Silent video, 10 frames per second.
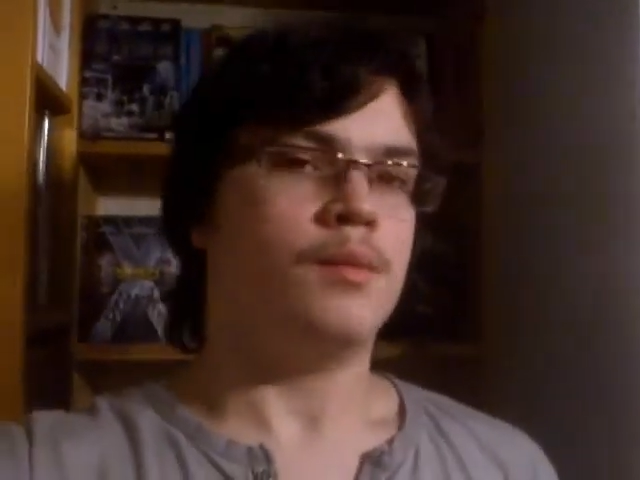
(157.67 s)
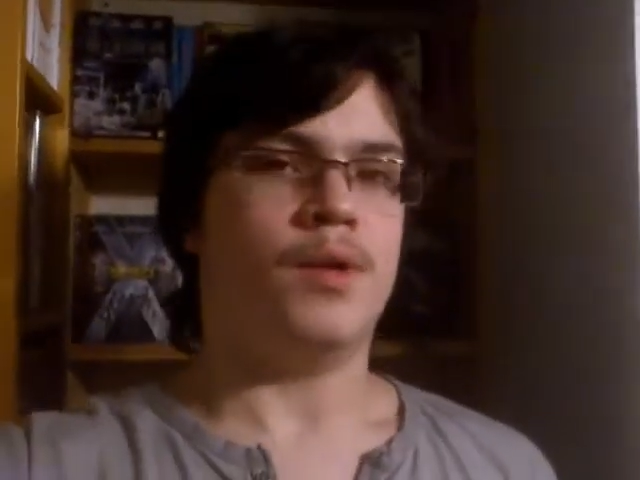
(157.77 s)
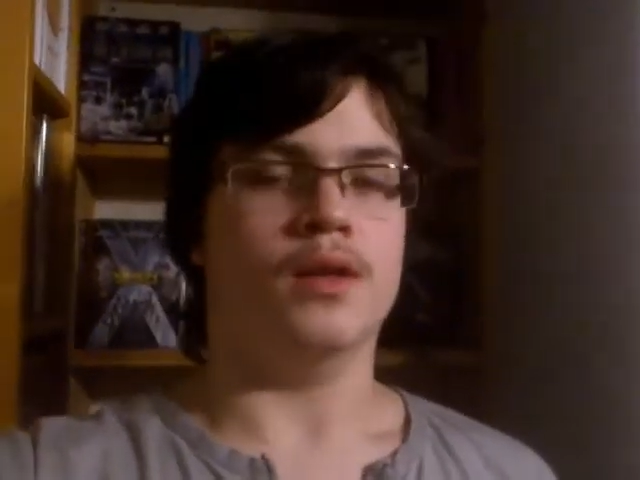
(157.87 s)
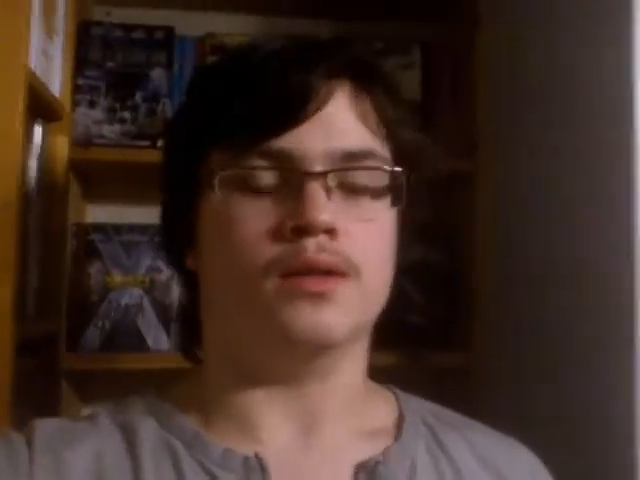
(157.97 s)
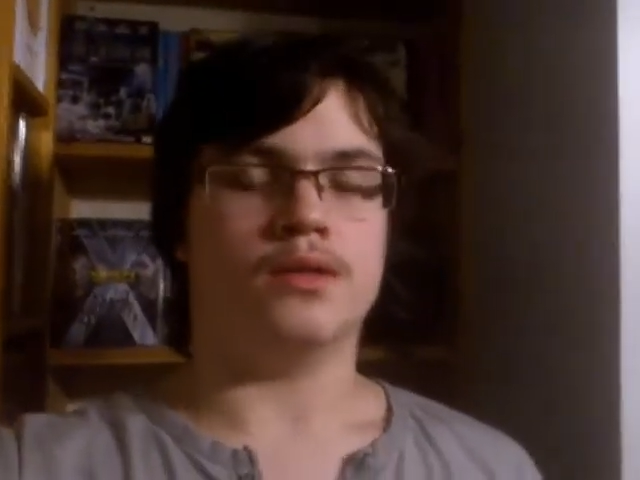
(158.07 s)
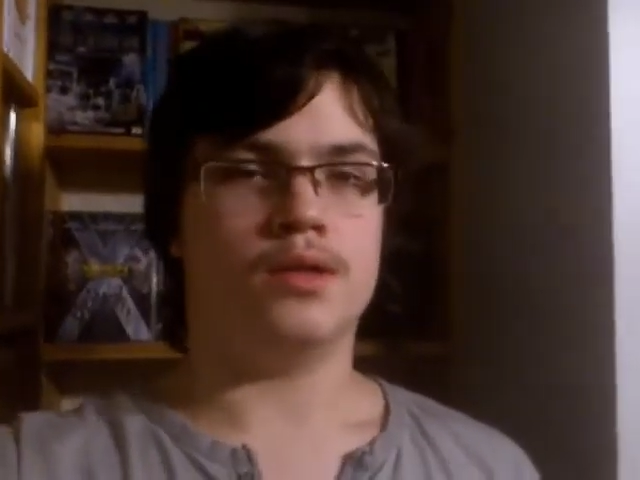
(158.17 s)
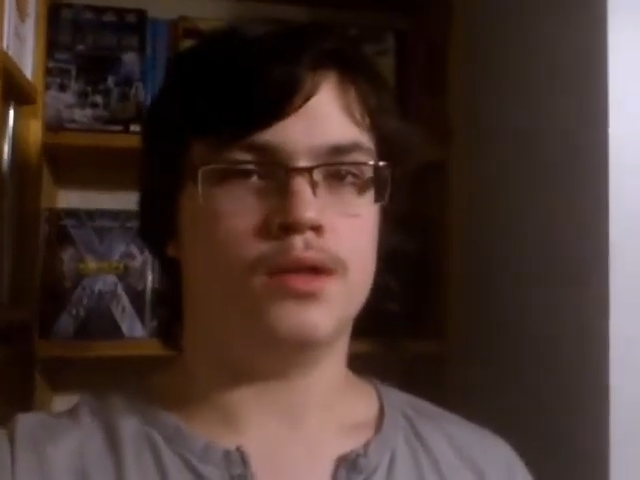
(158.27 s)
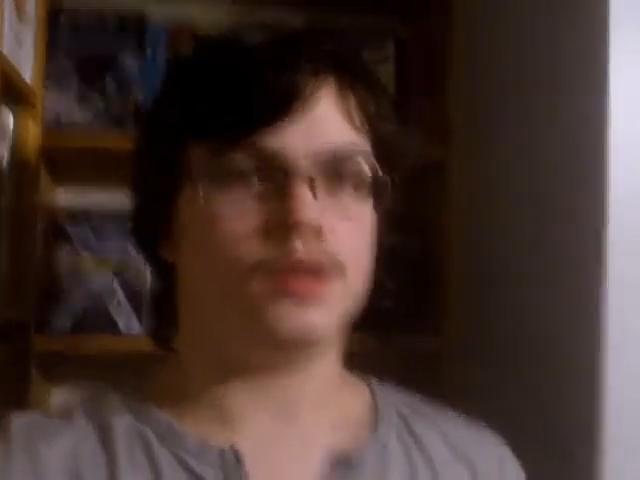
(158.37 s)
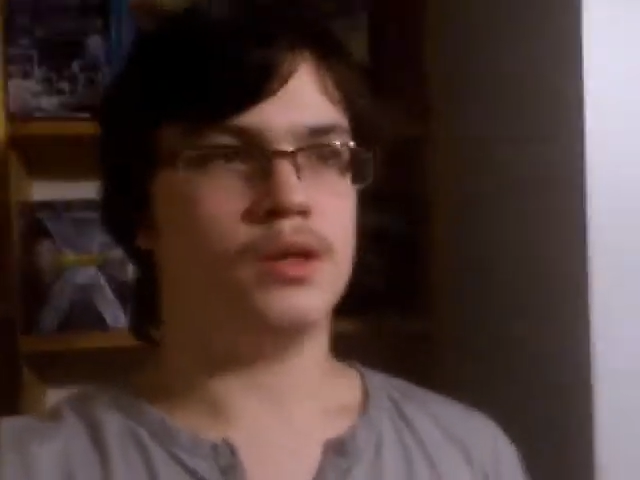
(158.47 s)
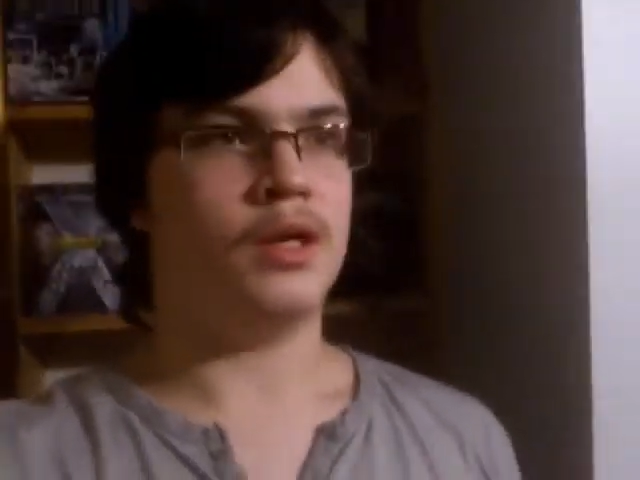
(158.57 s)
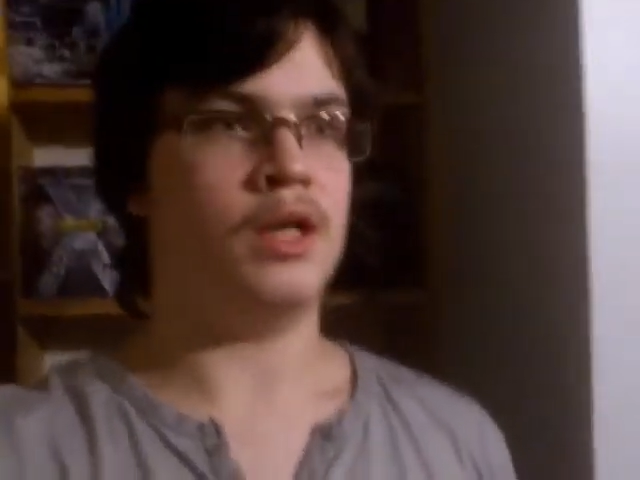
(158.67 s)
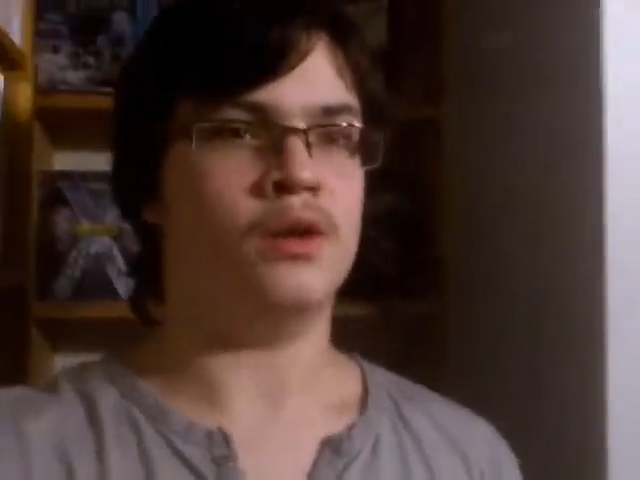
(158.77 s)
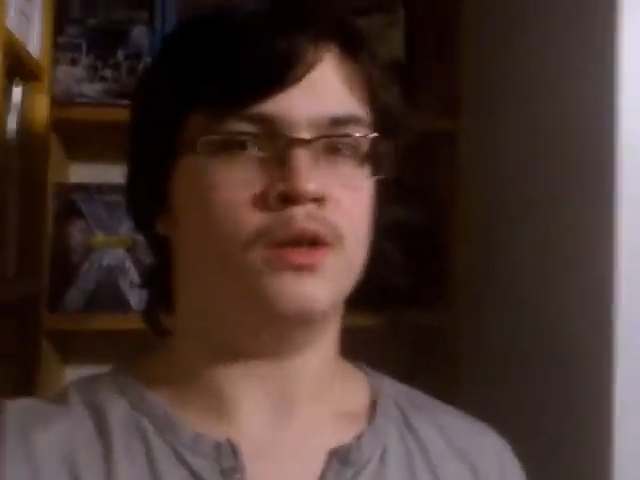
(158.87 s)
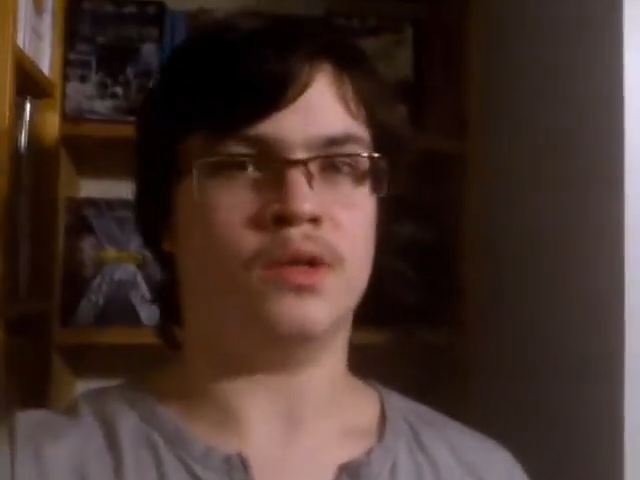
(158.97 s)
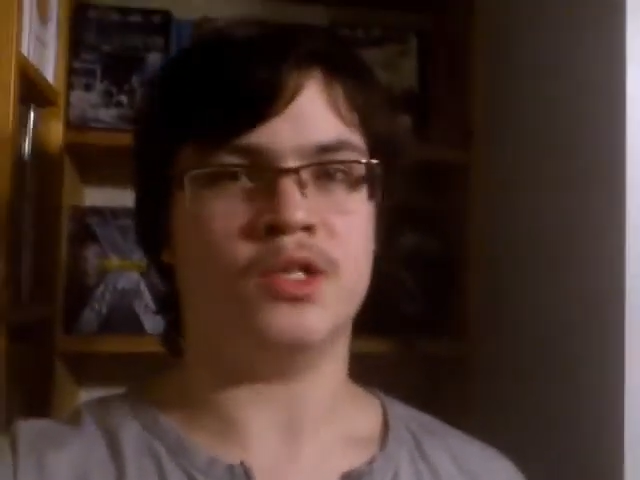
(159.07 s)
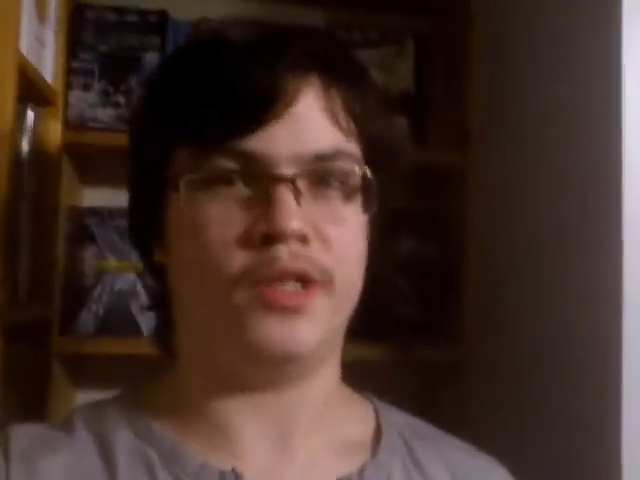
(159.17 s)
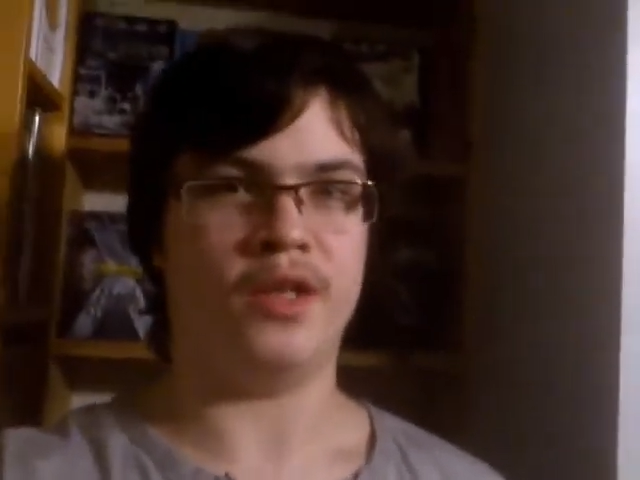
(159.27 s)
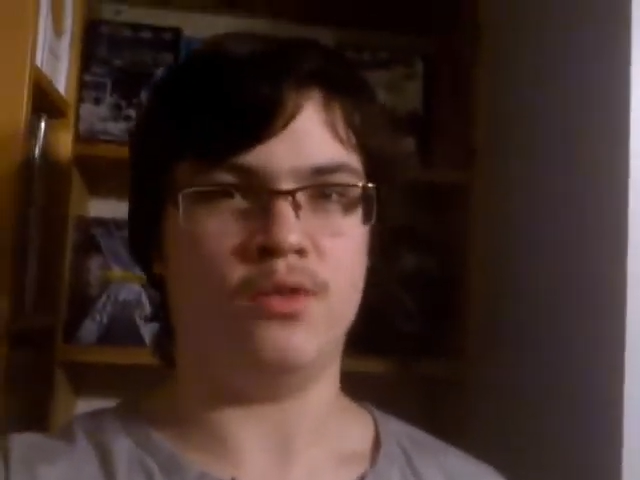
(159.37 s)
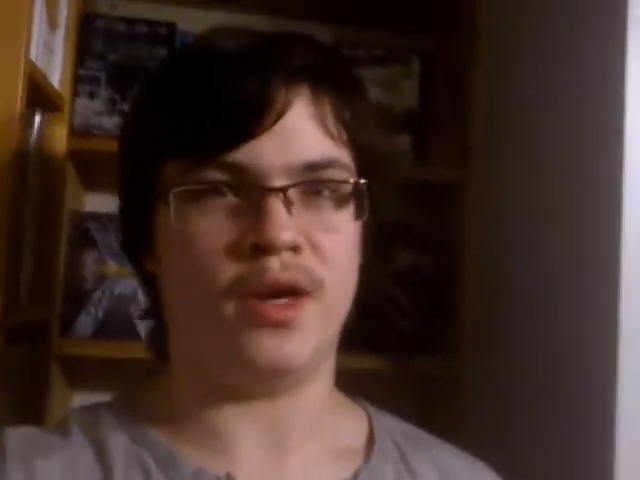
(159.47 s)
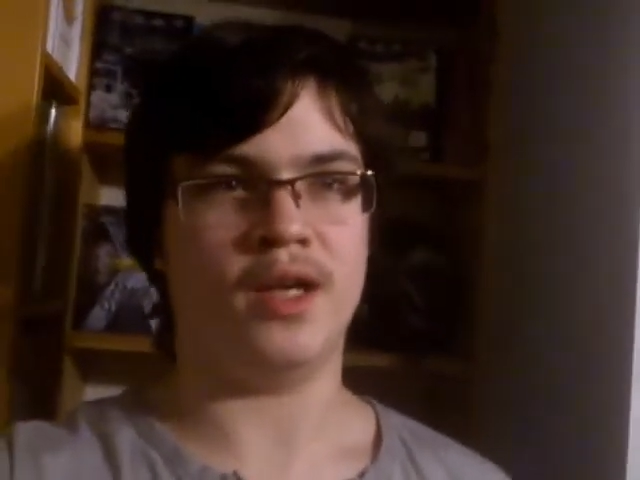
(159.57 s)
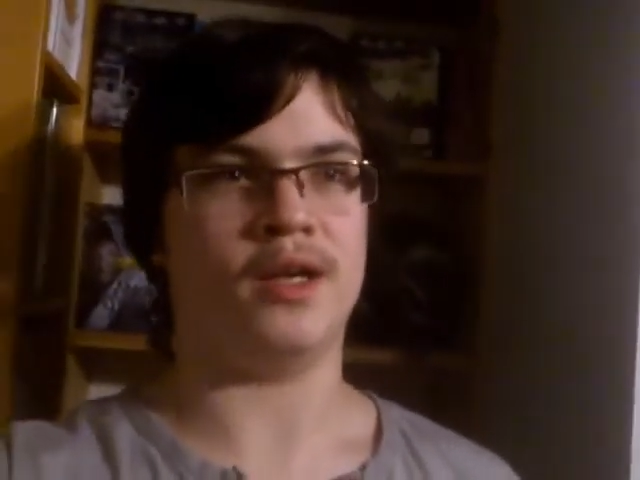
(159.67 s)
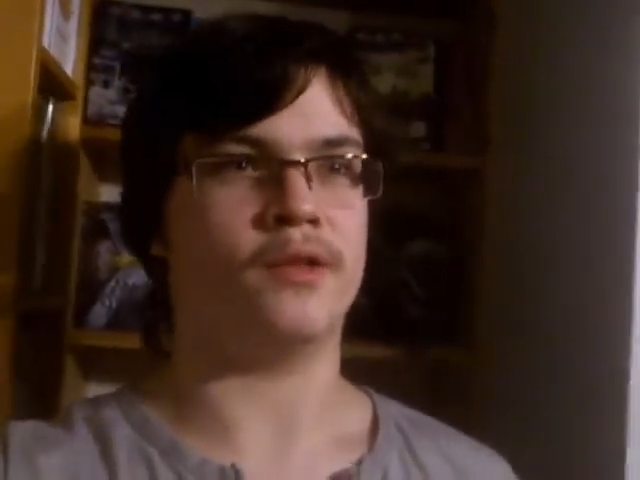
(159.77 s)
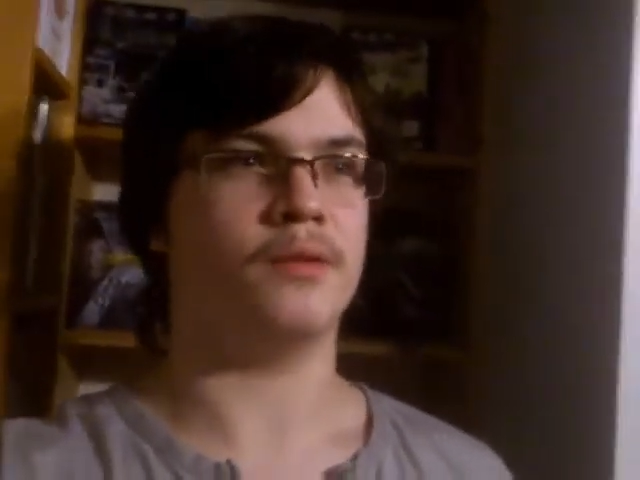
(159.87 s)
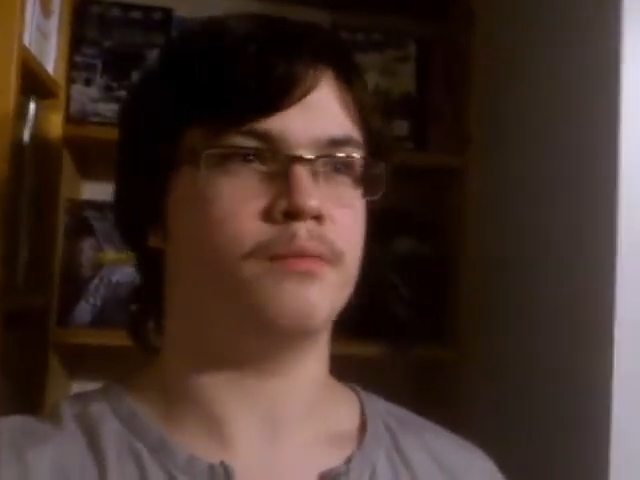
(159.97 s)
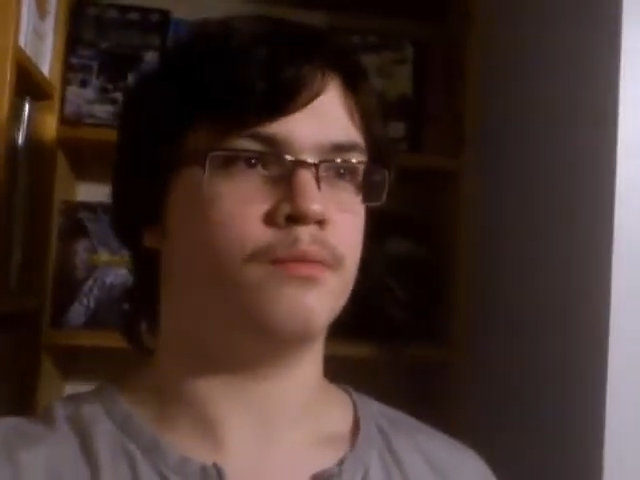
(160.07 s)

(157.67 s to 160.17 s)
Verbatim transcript: But I will watch it anyway, and